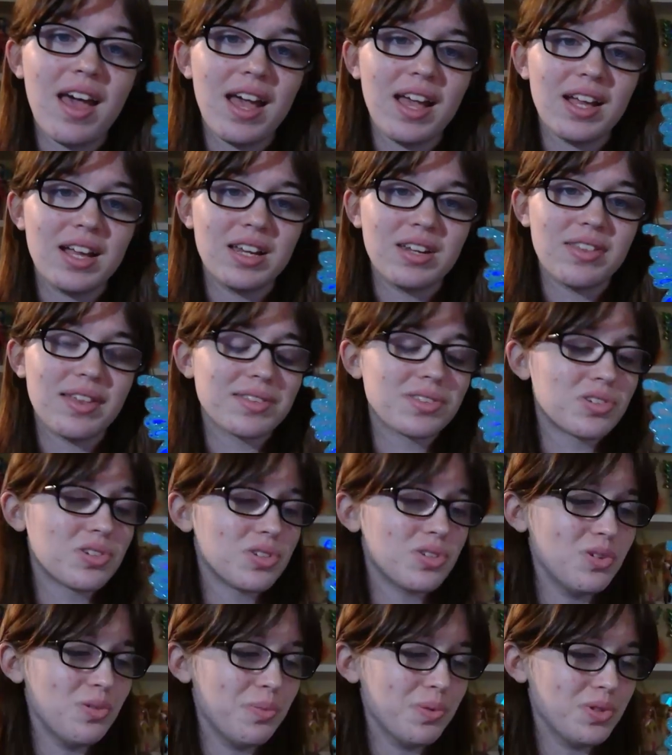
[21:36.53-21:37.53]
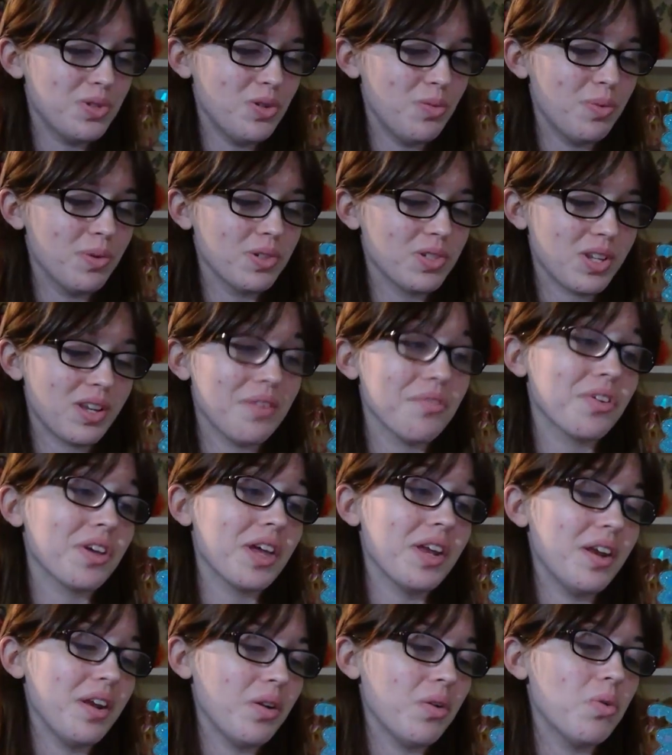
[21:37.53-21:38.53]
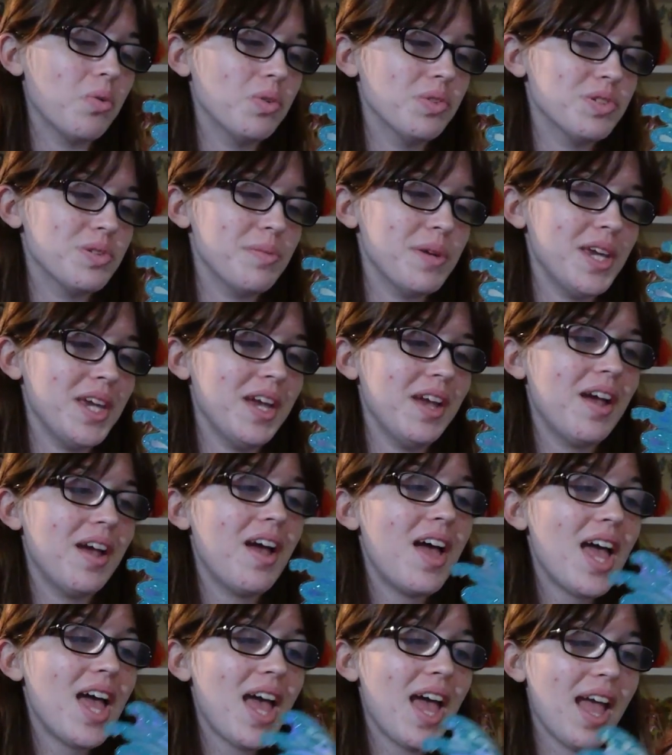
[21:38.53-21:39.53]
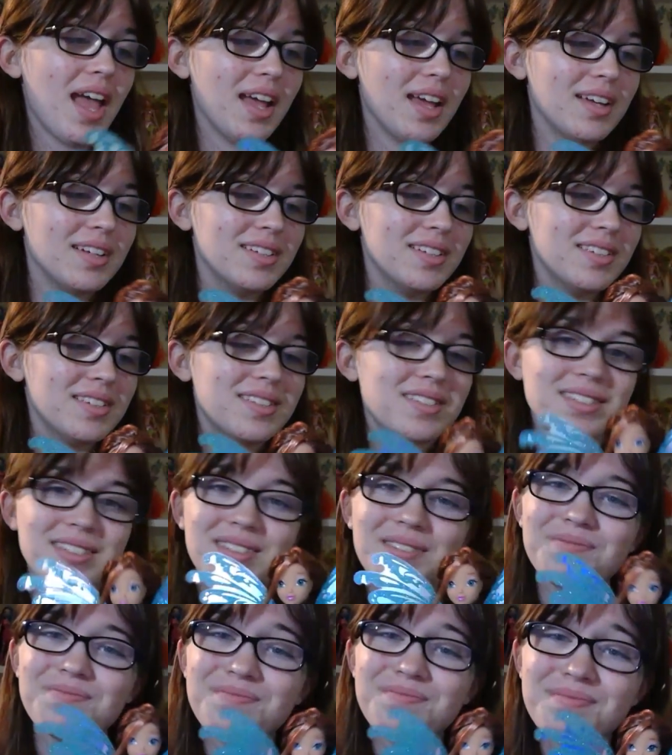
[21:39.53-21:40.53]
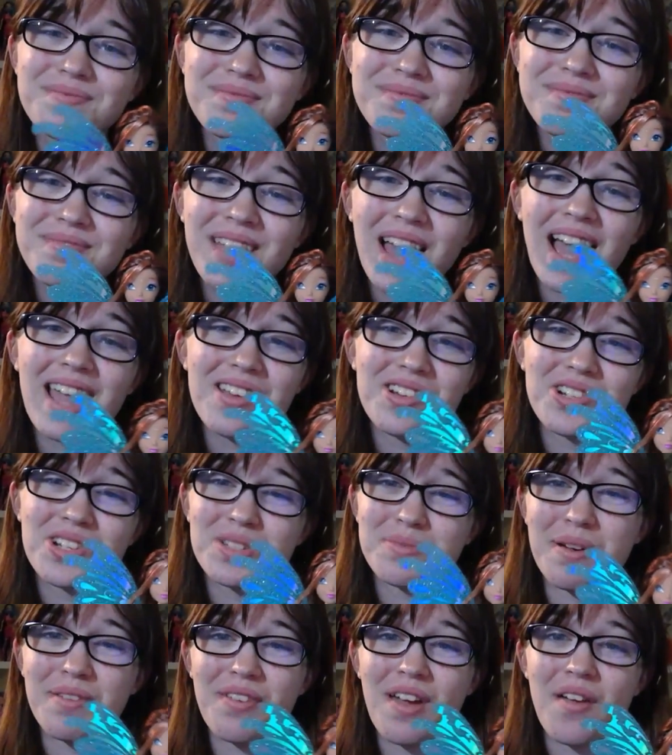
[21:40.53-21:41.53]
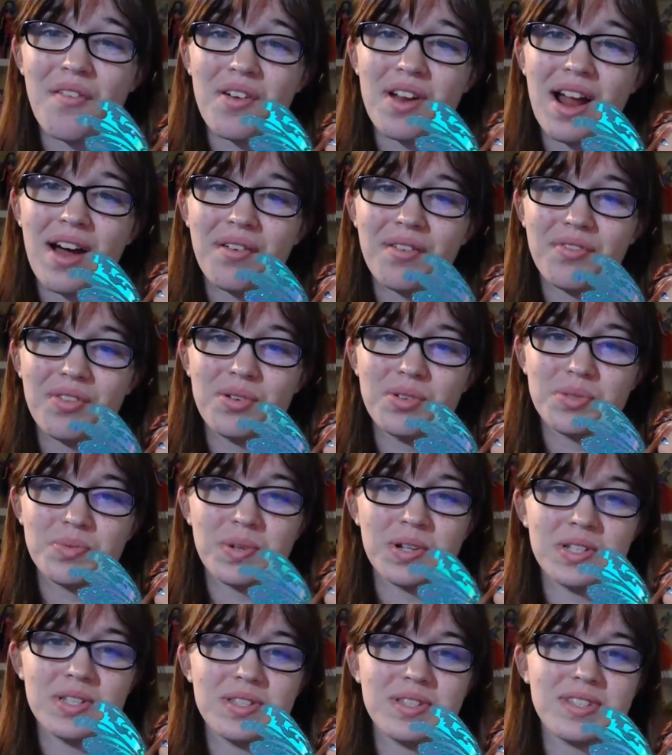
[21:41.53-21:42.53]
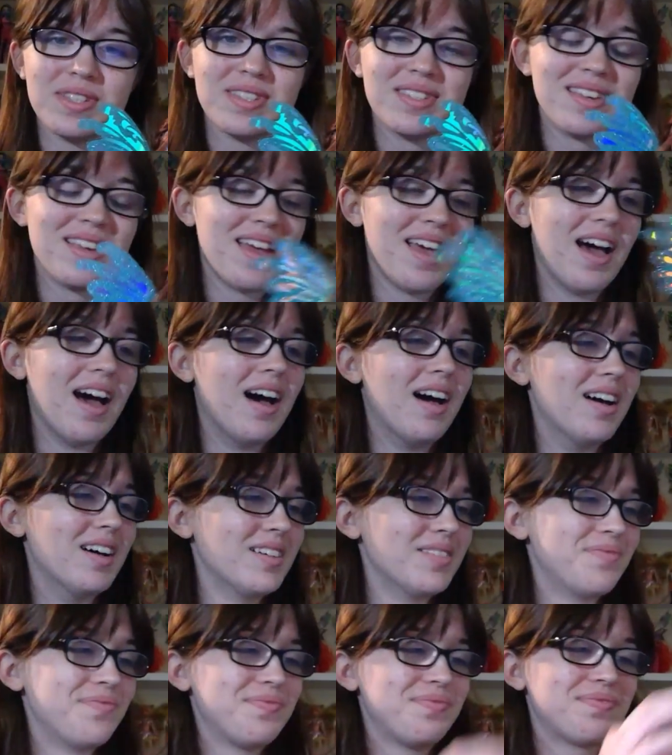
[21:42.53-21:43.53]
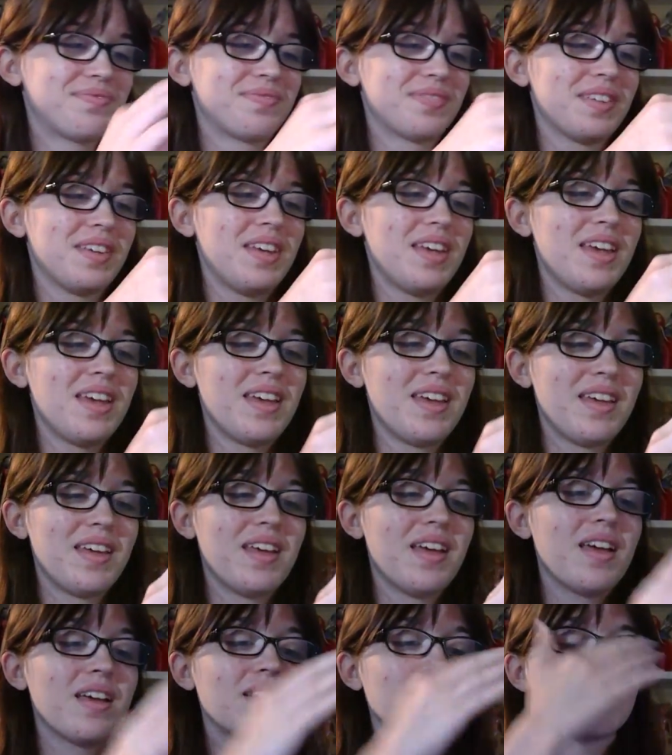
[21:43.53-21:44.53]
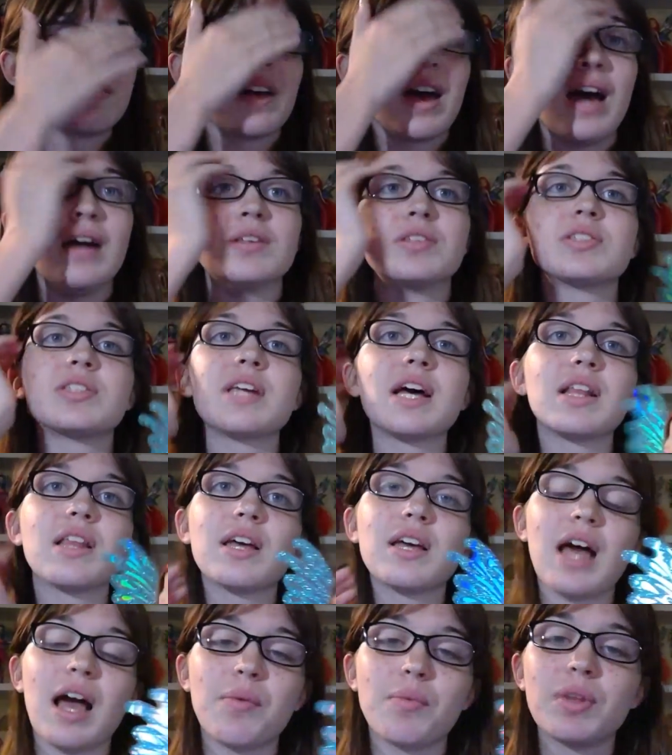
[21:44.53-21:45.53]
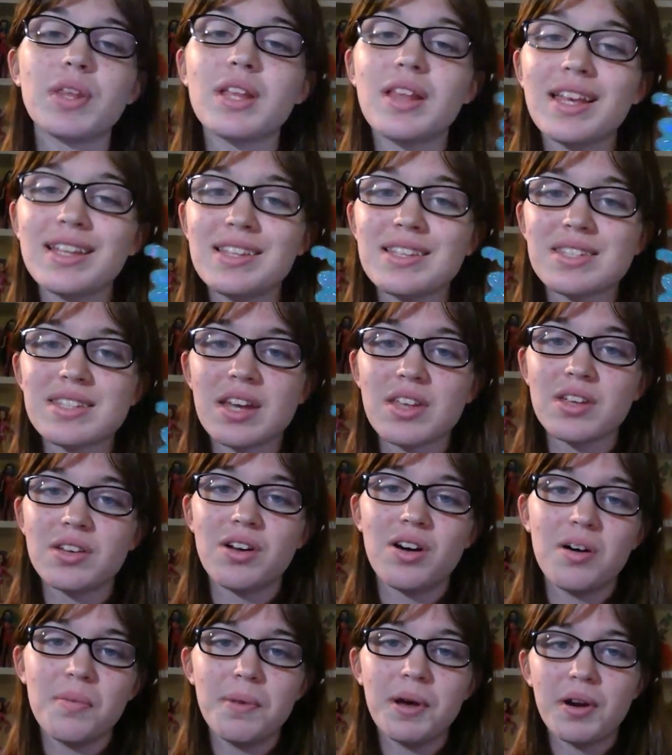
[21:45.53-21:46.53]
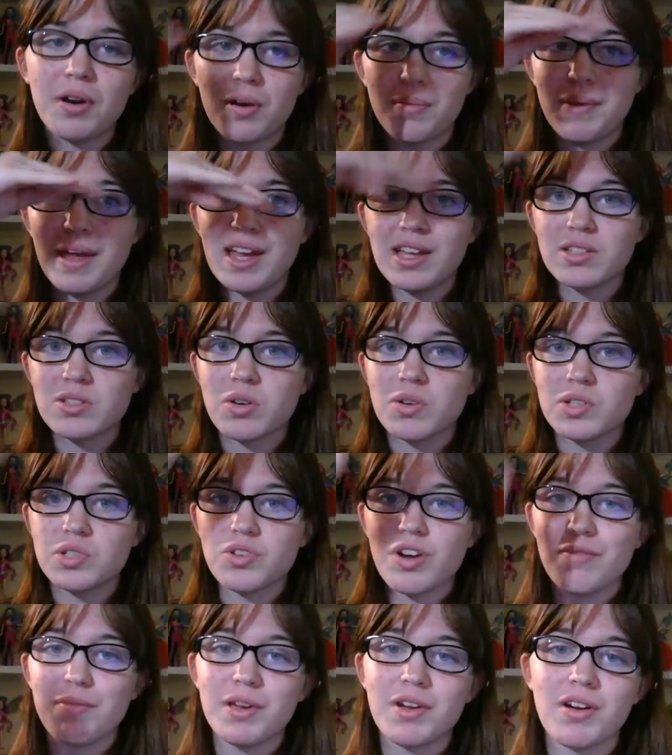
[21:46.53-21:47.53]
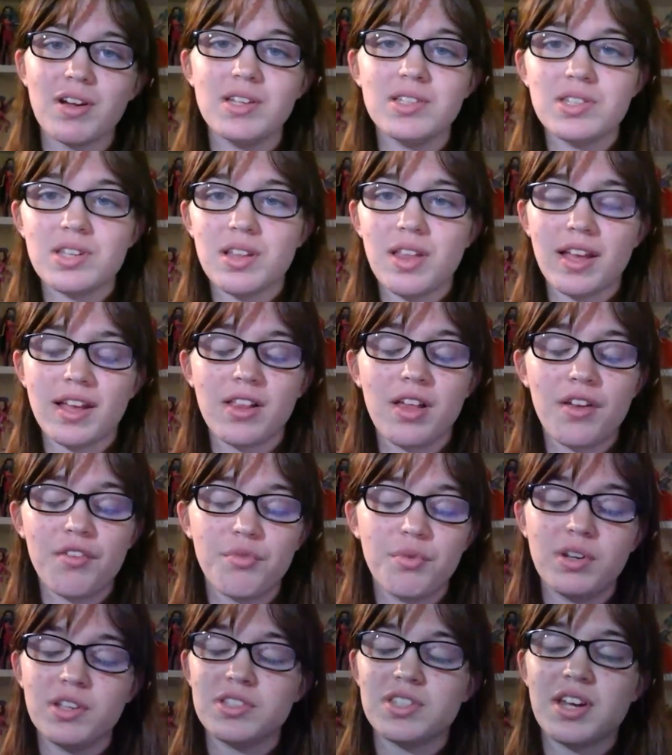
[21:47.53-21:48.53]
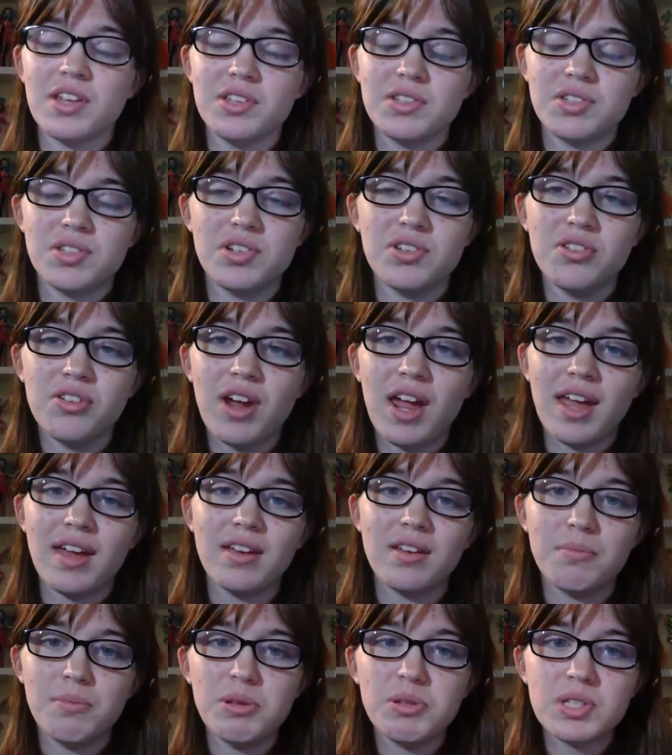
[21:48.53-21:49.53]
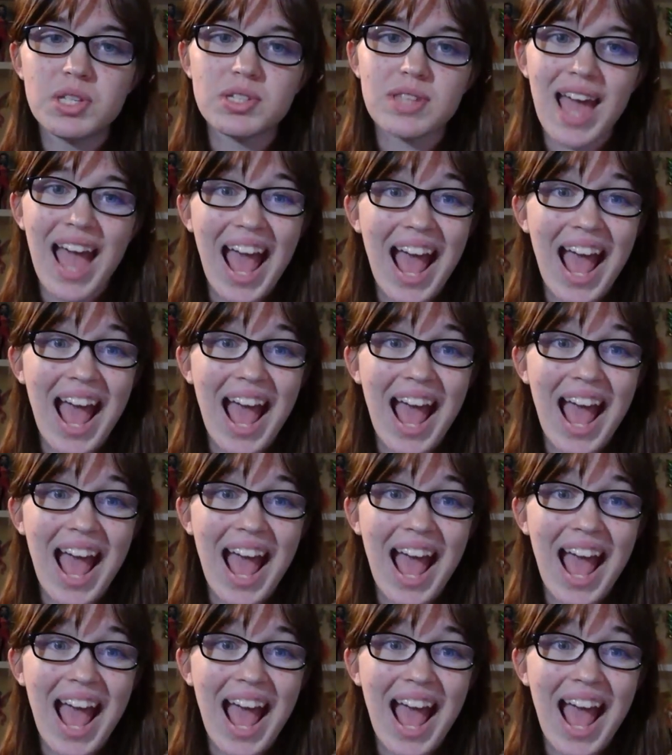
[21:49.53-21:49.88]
And that's just super, super significant and cool to me. And Aisha's my favorite out of those ones. Uh, I Stella, I really like the Stella doll, but her bangs always drive me crazy, like a lot of Witty Stellas do. And Musa's